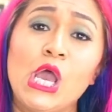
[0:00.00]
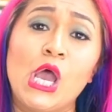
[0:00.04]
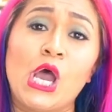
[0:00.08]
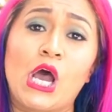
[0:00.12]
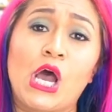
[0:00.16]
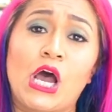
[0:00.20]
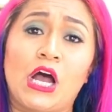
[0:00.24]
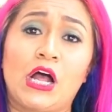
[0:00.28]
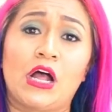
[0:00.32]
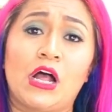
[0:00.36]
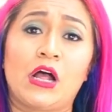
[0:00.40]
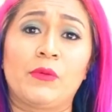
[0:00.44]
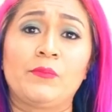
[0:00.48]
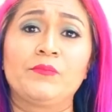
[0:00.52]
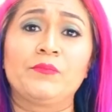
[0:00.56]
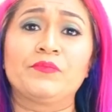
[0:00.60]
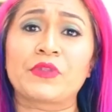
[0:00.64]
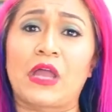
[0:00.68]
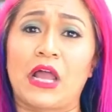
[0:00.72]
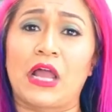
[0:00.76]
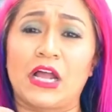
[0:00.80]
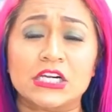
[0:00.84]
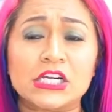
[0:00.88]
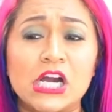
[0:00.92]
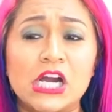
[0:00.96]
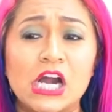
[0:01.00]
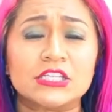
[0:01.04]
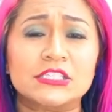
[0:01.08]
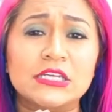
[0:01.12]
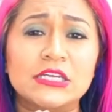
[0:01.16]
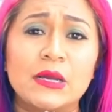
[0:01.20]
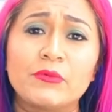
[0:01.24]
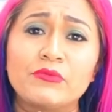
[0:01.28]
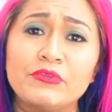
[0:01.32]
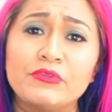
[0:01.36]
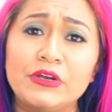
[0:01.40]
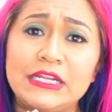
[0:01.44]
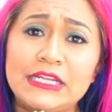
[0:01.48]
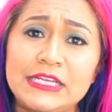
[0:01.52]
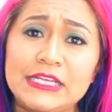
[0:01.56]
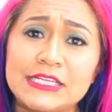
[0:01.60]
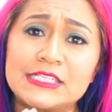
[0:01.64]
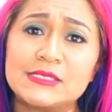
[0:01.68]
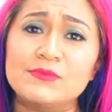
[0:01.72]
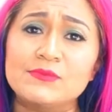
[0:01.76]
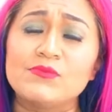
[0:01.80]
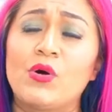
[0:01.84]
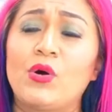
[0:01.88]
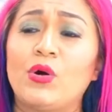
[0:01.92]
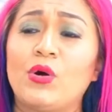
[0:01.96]
I cut up really
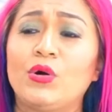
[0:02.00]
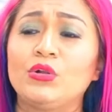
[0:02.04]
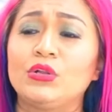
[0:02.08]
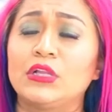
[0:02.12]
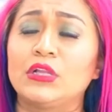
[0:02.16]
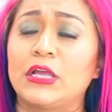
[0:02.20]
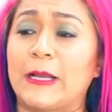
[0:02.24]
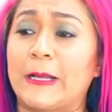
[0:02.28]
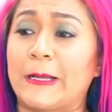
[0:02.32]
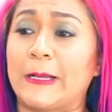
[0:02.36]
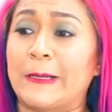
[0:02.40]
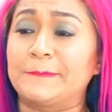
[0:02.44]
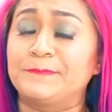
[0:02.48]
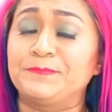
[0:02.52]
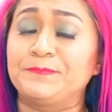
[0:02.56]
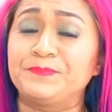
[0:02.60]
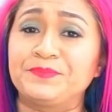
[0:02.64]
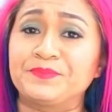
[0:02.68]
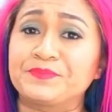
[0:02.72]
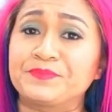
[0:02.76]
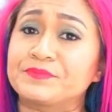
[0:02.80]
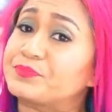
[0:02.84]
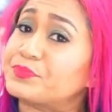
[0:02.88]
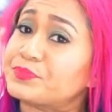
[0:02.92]
small,